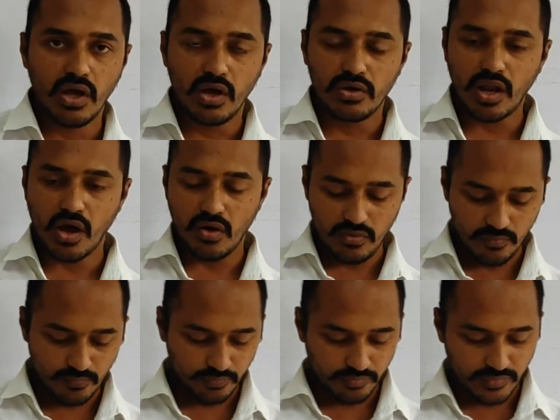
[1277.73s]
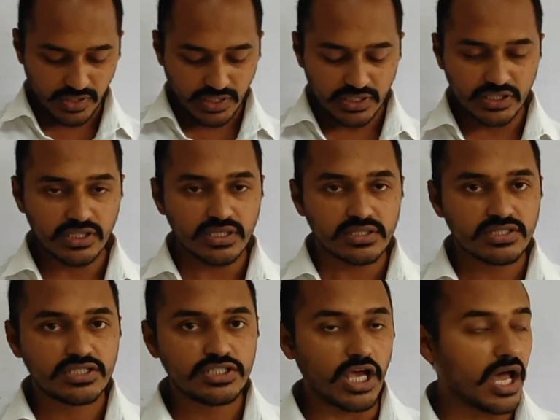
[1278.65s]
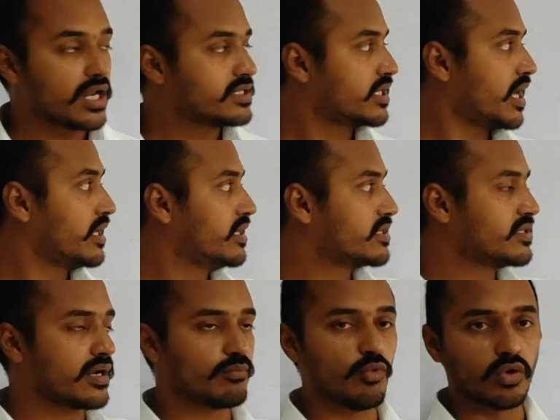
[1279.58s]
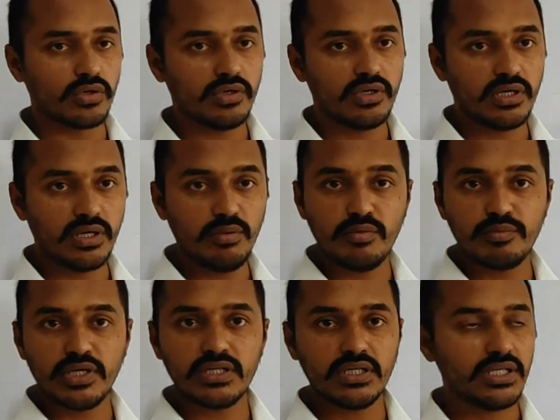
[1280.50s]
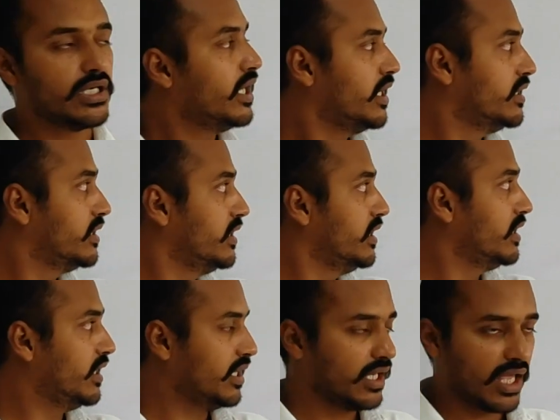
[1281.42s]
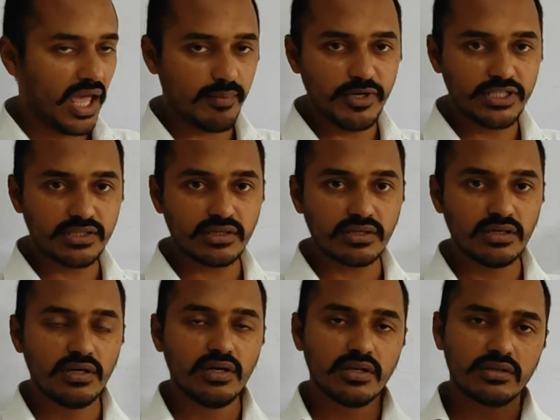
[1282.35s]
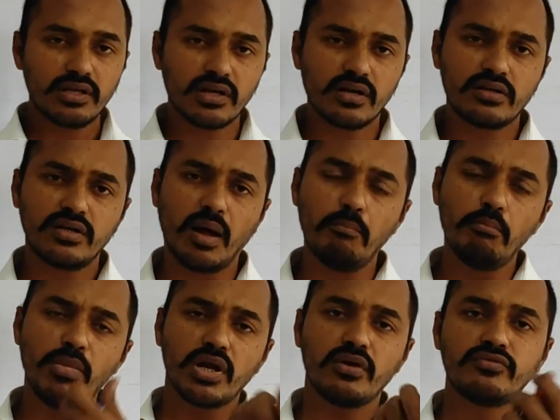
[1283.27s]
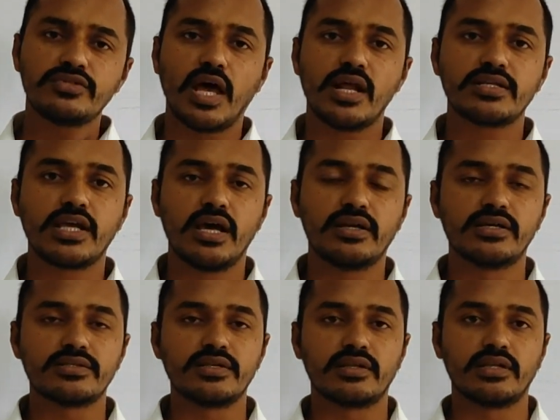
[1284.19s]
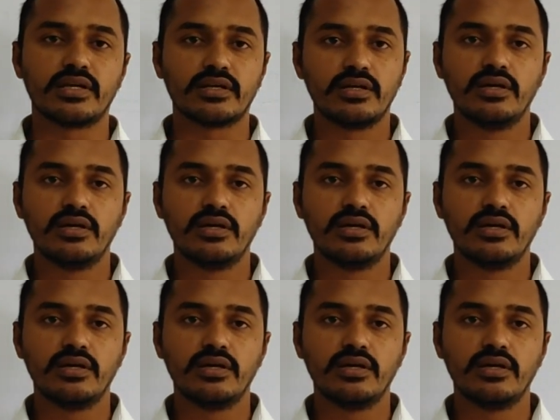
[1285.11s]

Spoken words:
Now here charge carriers are more. Remember, in the emitter there are number of charge carriers are there.